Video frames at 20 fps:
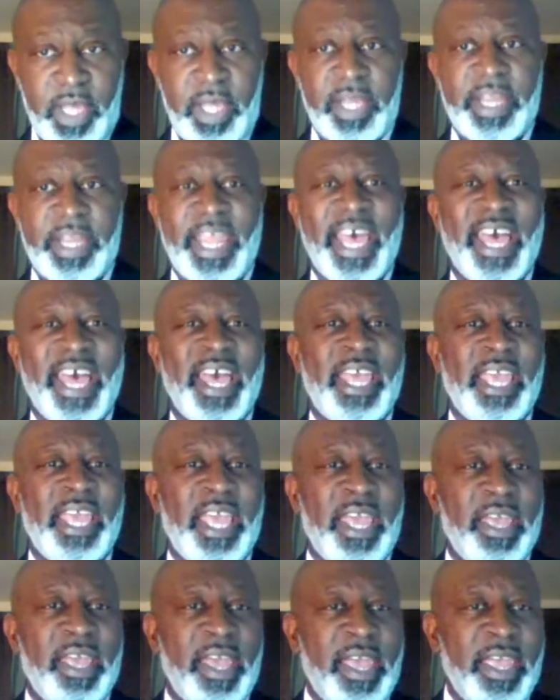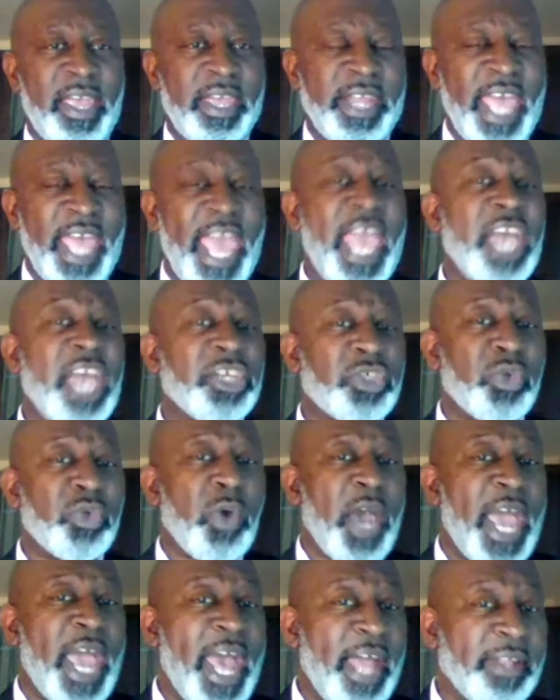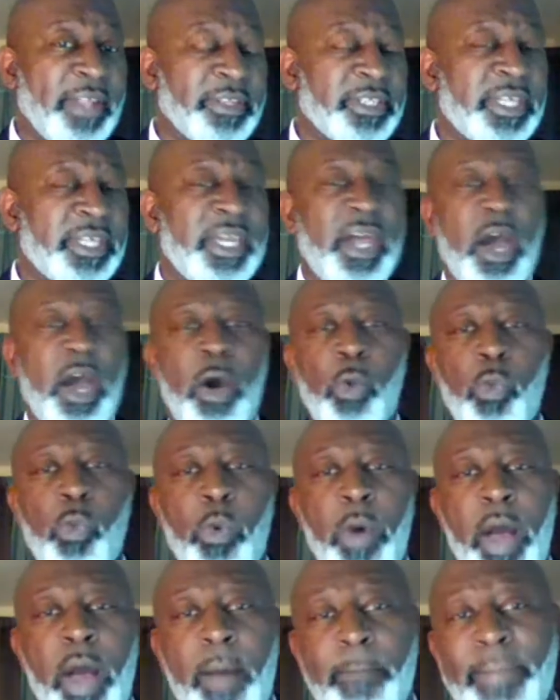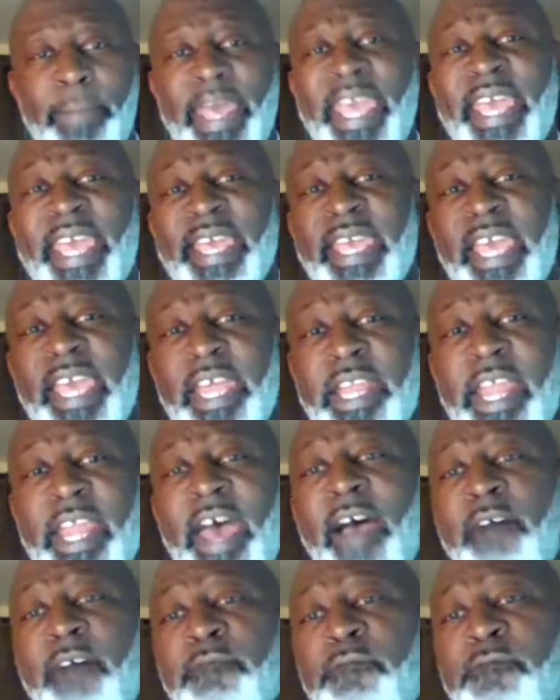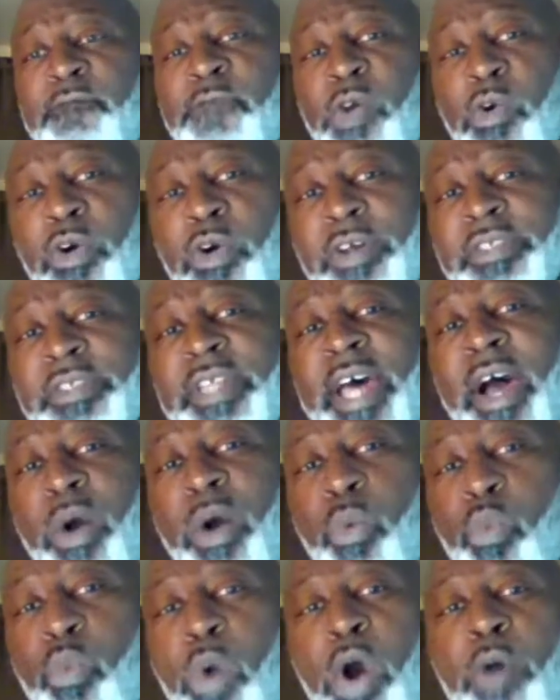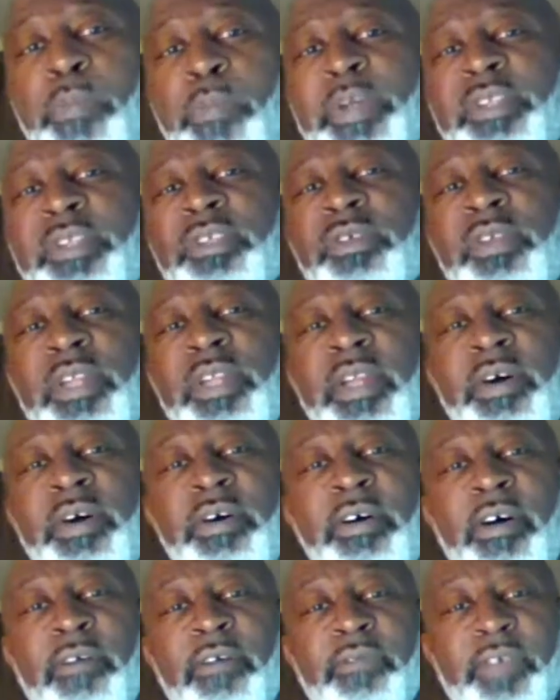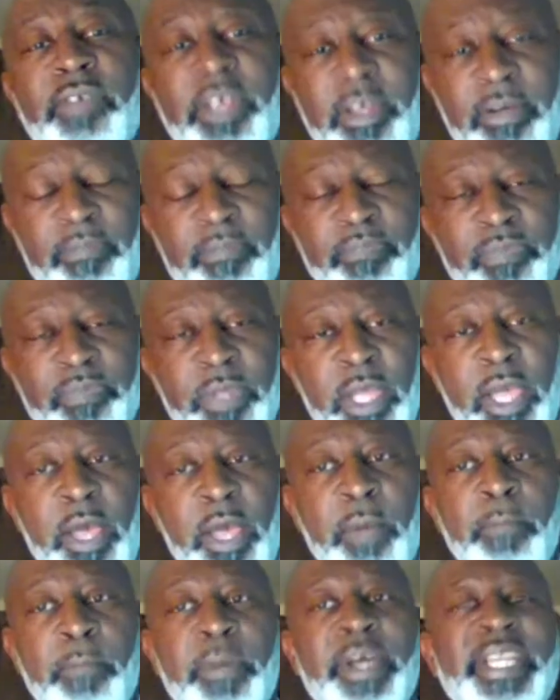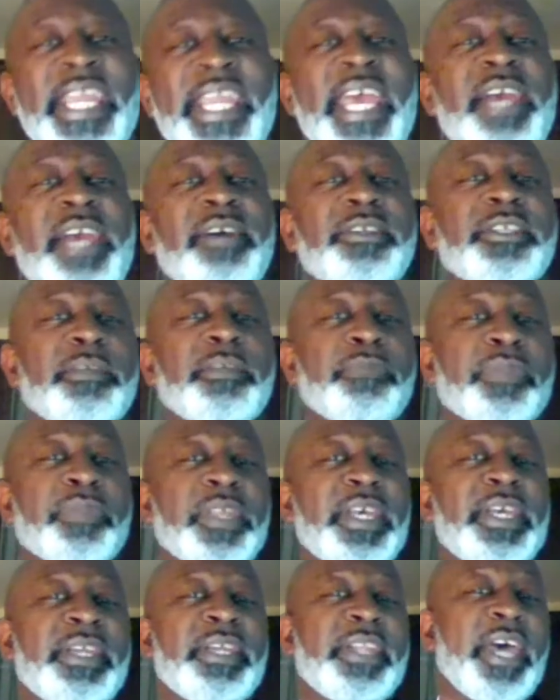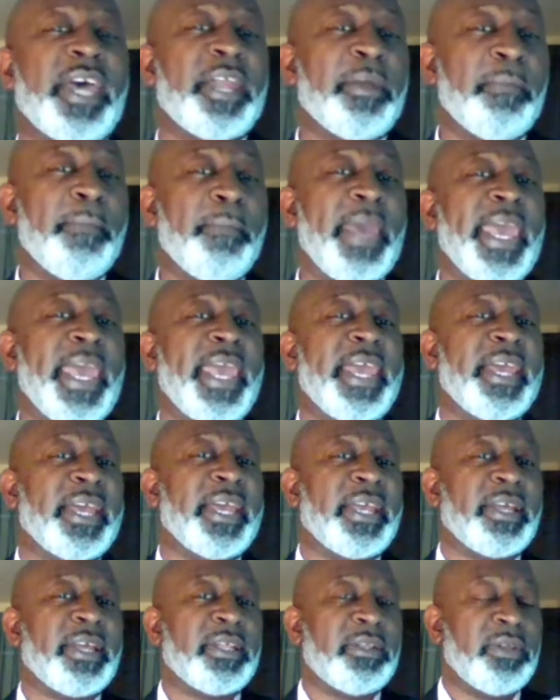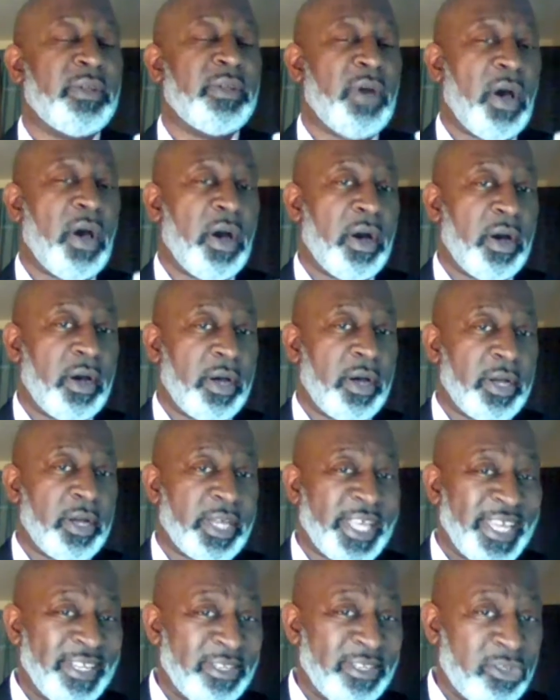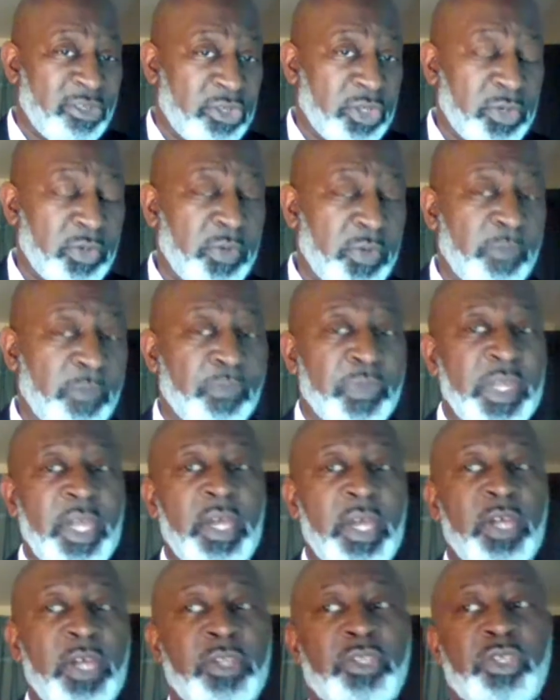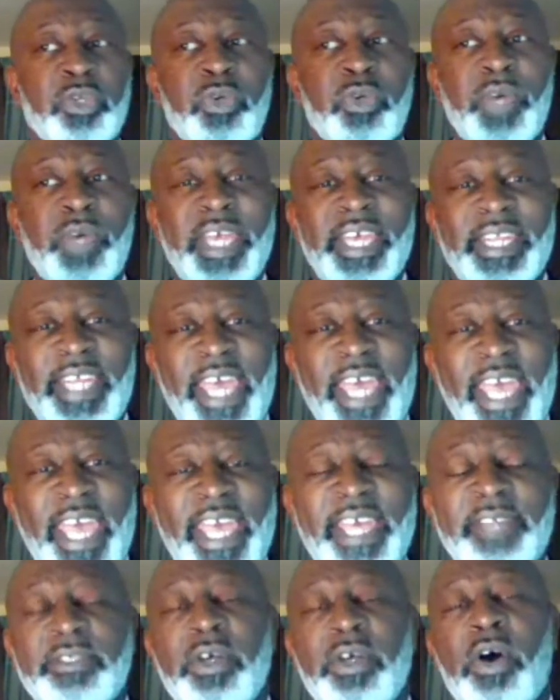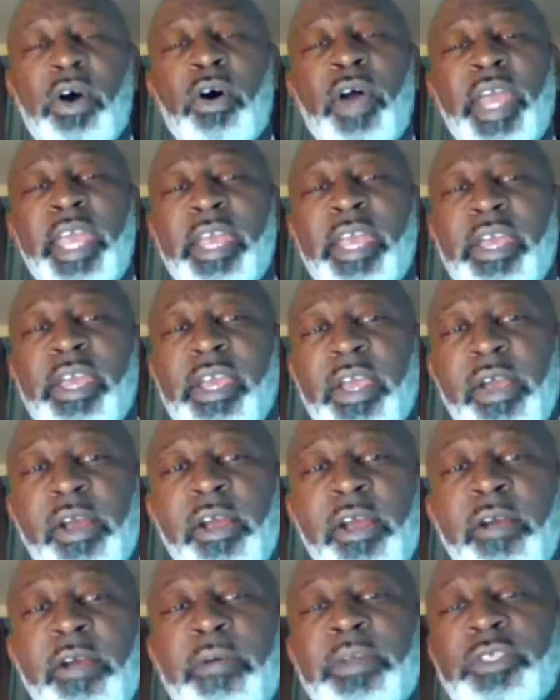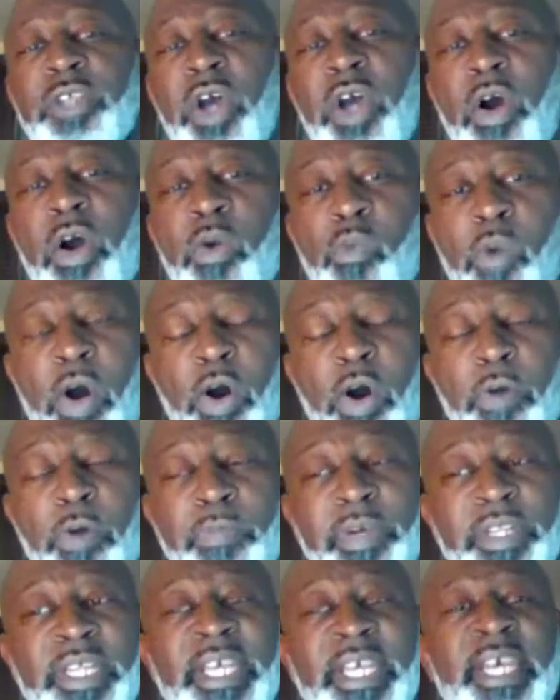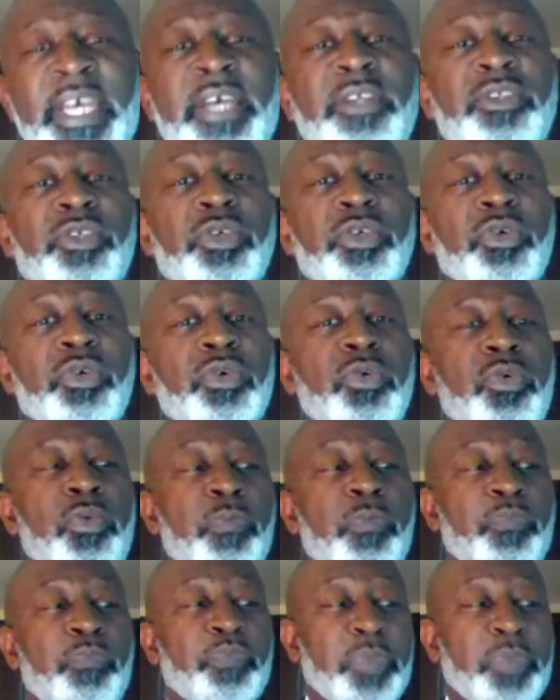Now, in actuality, a, a man cannot force a woman to love him, but there are some things that a man uh, can do to enhance or encourage a woman to